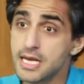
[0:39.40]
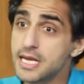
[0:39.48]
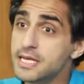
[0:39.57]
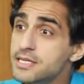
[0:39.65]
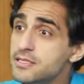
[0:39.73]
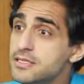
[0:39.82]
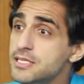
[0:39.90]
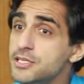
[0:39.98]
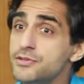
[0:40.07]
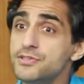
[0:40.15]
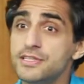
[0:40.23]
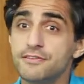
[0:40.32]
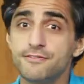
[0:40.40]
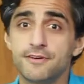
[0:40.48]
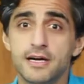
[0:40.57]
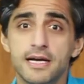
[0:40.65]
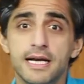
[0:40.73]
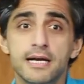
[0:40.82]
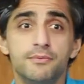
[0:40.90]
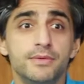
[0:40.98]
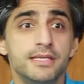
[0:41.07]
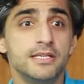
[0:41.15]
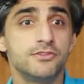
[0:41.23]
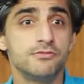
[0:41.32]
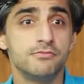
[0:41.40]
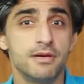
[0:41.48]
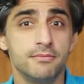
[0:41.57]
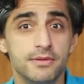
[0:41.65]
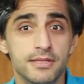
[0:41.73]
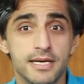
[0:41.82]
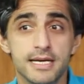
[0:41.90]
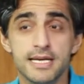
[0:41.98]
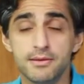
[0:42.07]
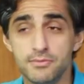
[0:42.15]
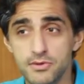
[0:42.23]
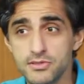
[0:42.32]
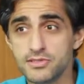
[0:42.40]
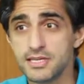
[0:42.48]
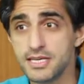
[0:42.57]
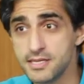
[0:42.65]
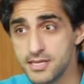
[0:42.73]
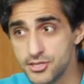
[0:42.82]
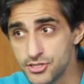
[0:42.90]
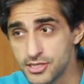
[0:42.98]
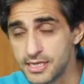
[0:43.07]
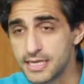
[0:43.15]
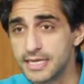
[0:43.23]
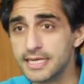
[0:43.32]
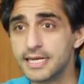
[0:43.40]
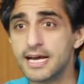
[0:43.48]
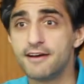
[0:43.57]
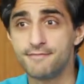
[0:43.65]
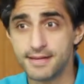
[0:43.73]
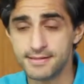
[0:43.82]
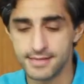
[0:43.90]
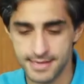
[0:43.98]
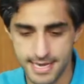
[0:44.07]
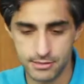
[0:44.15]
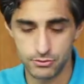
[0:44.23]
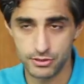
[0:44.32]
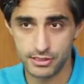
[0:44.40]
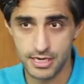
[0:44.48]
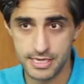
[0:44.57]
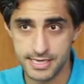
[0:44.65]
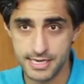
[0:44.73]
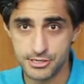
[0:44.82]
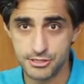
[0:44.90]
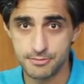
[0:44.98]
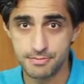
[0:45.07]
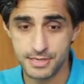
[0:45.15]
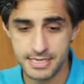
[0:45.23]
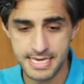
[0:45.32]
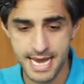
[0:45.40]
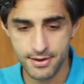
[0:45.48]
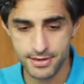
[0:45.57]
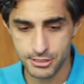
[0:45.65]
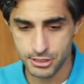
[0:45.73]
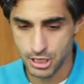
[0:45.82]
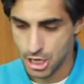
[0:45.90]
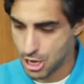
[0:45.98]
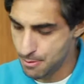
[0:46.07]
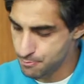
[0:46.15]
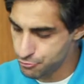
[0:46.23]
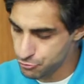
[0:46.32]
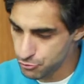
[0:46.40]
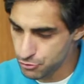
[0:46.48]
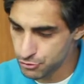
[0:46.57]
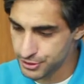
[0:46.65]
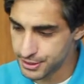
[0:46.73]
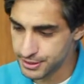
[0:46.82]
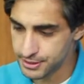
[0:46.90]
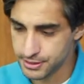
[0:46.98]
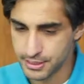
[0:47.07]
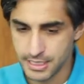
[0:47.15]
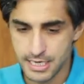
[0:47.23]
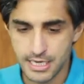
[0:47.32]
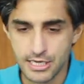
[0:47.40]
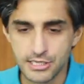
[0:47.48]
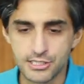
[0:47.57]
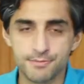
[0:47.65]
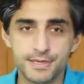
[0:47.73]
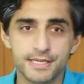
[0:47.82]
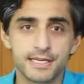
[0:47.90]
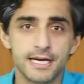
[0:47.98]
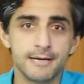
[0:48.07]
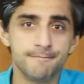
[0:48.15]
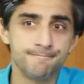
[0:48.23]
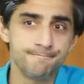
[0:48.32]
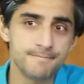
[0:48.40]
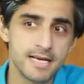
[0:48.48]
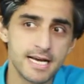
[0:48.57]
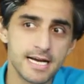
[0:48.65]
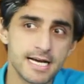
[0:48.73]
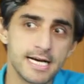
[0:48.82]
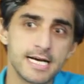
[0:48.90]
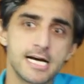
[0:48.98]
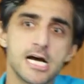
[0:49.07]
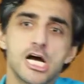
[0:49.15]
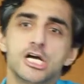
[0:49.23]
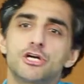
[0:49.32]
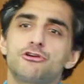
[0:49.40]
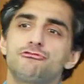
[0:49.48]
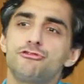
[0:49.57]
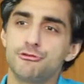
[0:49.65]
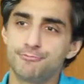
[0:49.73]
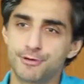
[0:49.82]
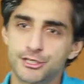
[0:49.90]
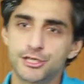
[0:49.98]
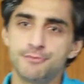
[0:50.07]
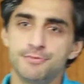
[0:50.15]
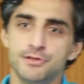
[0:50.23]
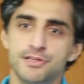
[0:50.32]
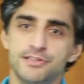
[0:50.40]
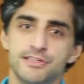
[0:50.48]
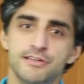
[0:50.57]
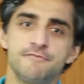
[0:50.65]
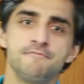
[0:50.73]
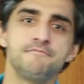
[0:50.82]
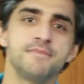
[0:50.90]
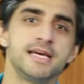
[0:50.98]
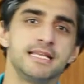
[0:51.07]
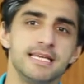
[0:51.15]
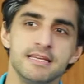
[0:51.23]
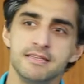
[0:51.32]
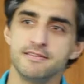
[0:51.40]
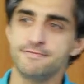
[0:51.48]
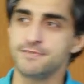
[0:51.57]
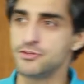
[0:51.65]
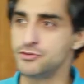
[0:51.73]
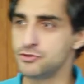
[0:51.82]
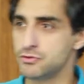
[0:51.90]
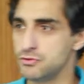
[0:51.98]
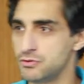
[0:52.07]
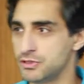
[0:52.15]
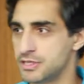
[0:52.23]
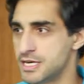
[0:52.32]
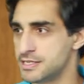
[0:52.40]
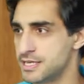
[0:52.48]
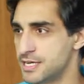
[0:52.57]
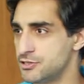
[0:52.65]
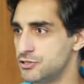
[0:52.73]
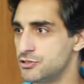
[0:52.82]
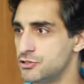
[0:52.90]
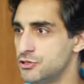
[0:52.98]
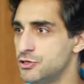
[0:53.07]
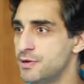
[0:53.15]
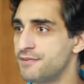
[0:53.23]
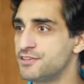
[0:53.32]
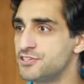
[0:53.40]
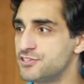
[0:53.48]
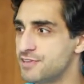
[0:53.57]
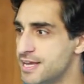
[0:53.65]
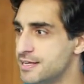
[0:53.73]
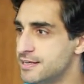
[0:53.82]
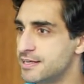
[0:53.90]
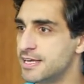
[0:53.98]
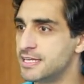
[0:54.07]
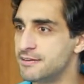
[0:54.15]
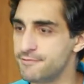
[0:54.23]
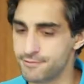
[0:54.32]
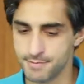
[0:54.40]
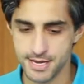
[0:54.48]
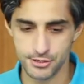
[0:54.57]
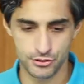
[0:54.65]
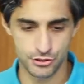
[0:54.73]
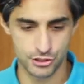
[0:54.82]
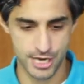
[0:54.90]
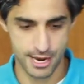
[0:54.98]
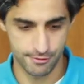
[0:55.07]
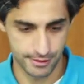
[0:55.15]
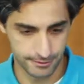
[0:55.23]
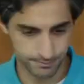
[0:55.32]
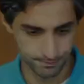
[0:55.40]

initially using FHIR, and we need to remember that it was initially a vendor-led organization, but now has broadened to become uh, a group, a community of many individual organizations who have a stake in information sharing.